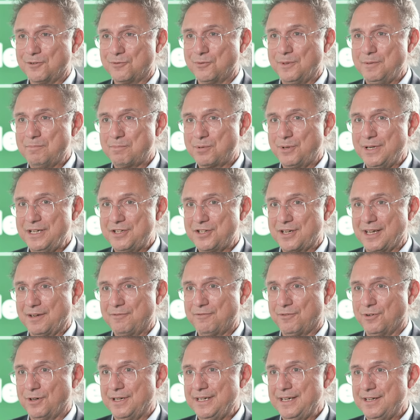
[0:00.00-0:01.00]
we preached that
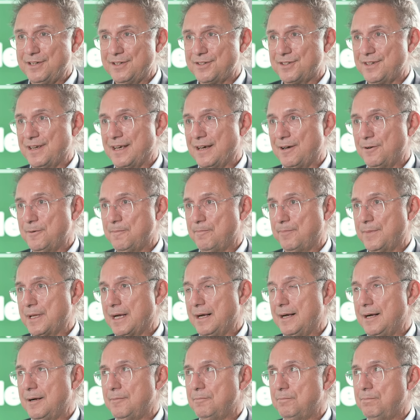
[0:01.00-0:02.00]
for years now.
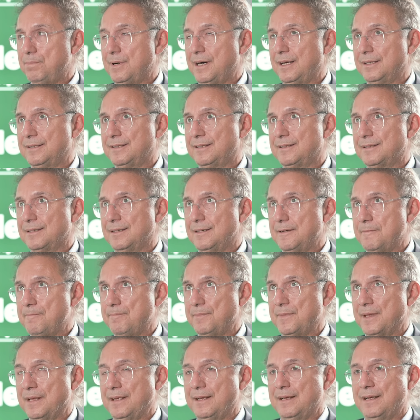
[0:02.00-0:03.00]
But
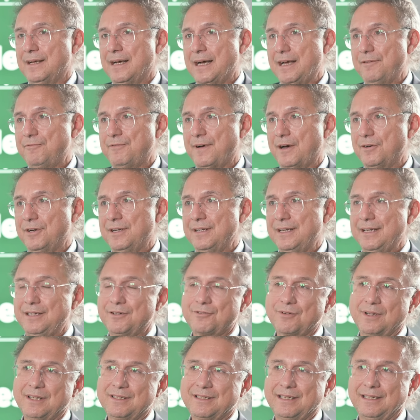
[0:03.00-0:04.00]
I found it
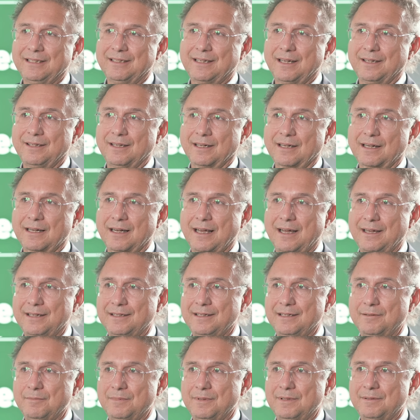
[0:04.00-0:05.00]
interesting that the
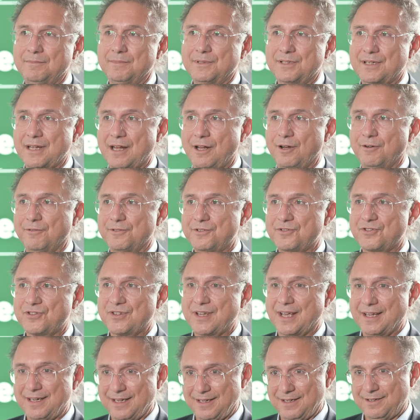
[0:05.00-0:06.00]
client himself
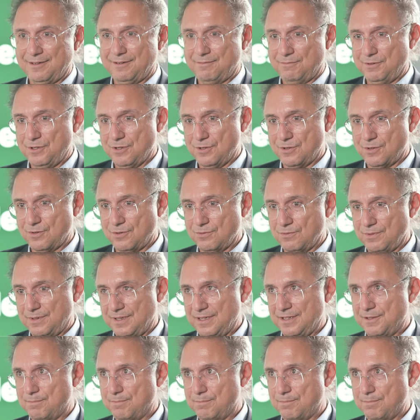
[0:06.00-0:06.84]
said it, you know, this